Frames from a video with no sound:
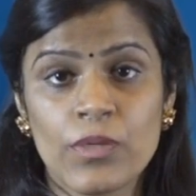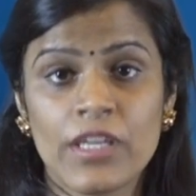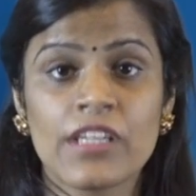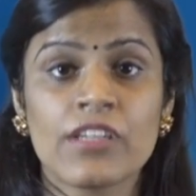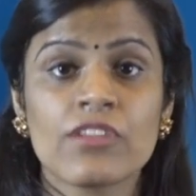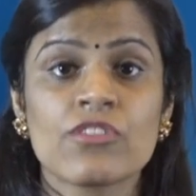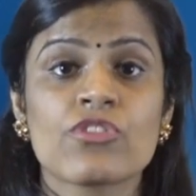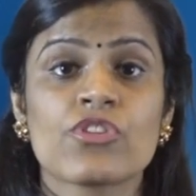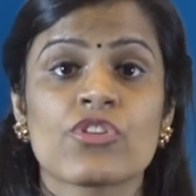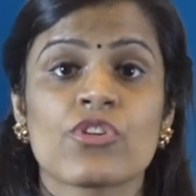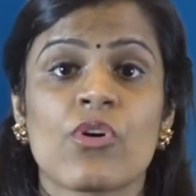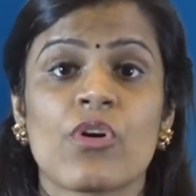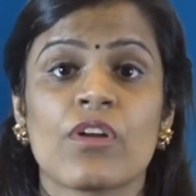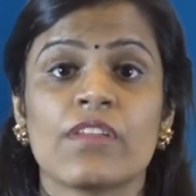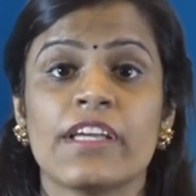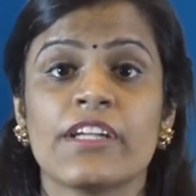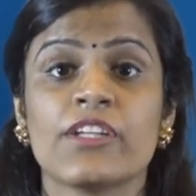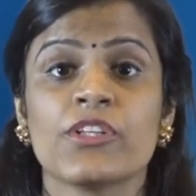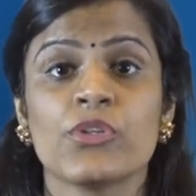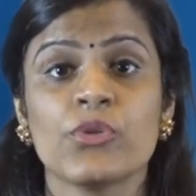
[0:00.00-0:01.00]
You can
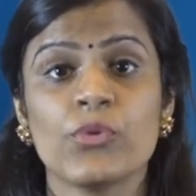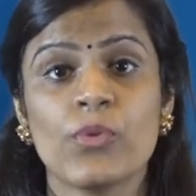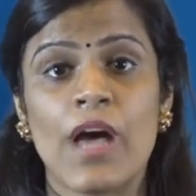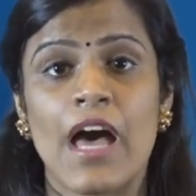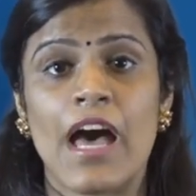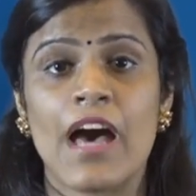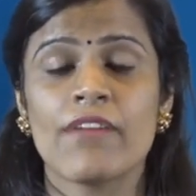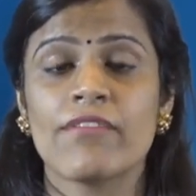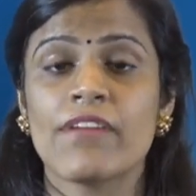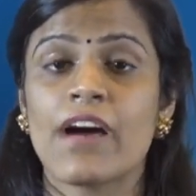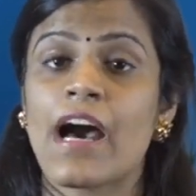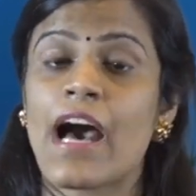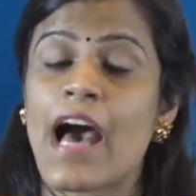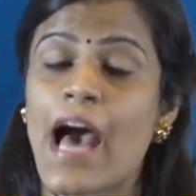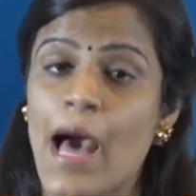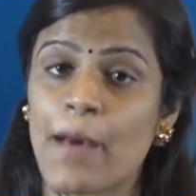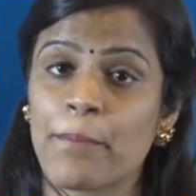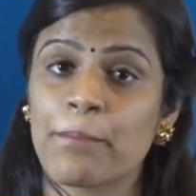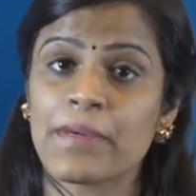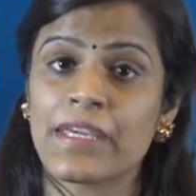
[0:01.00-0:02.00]
ensure that you have a
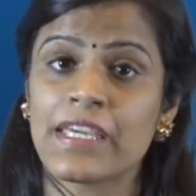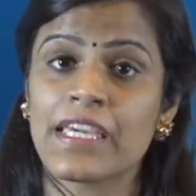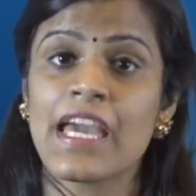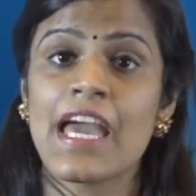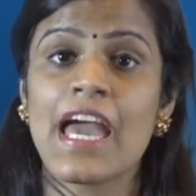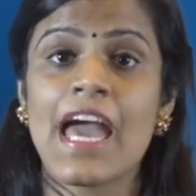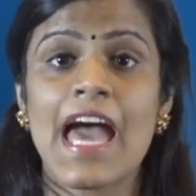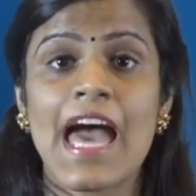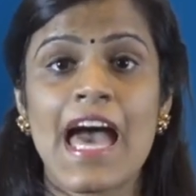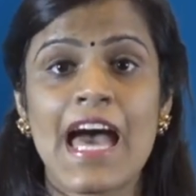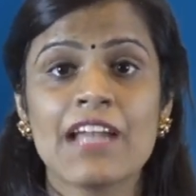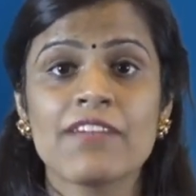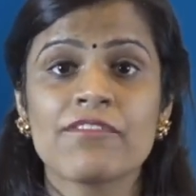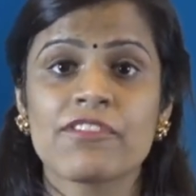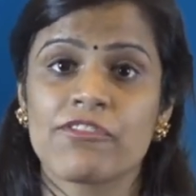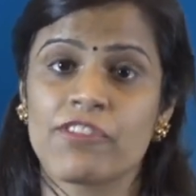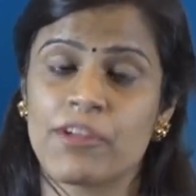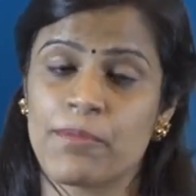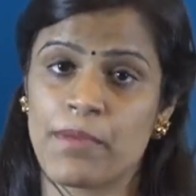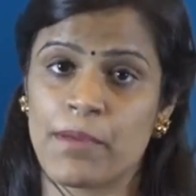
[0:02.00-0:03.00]
happy
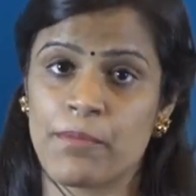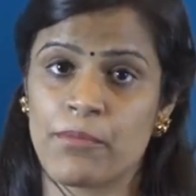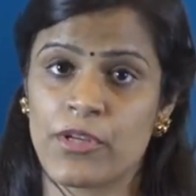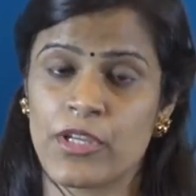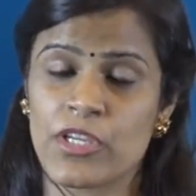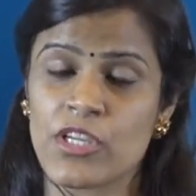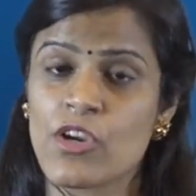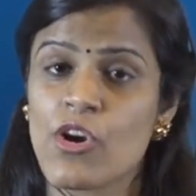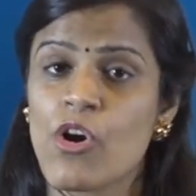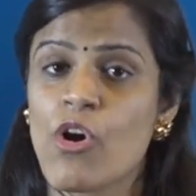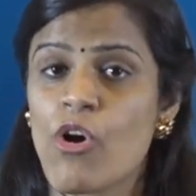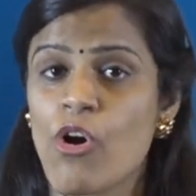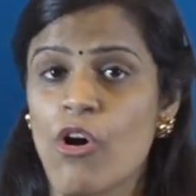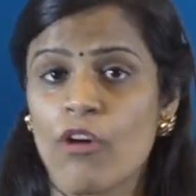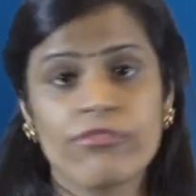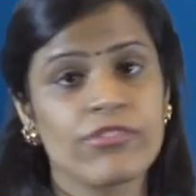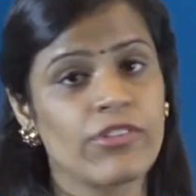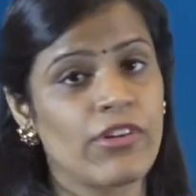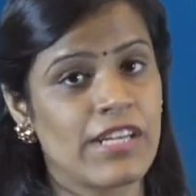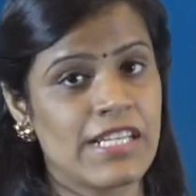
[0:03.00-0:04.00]
and vivid memory
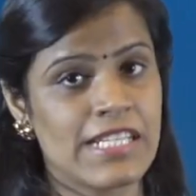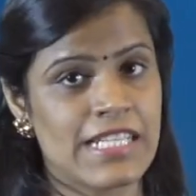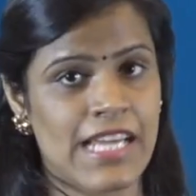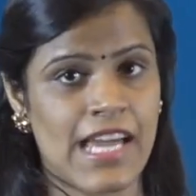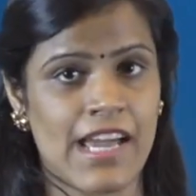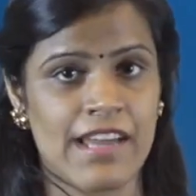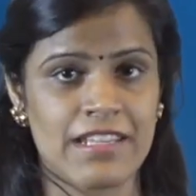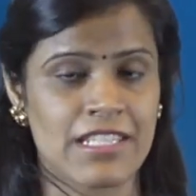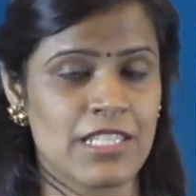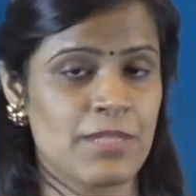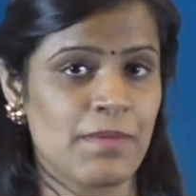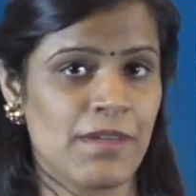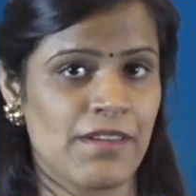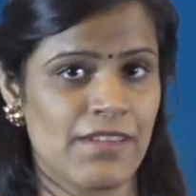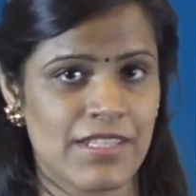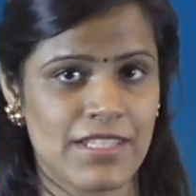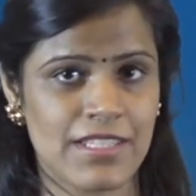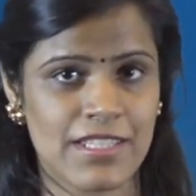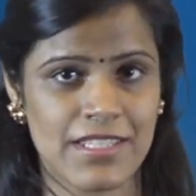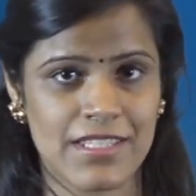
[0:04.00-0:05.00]
of your entire
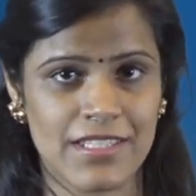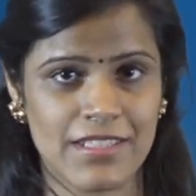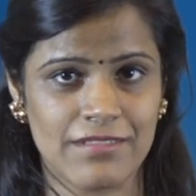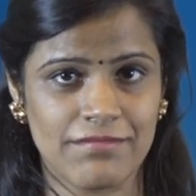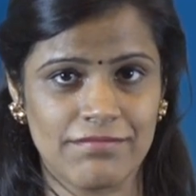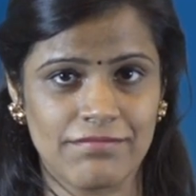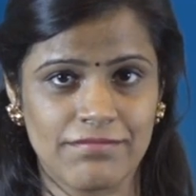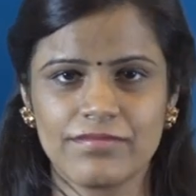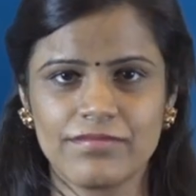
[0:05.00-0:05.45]
experience.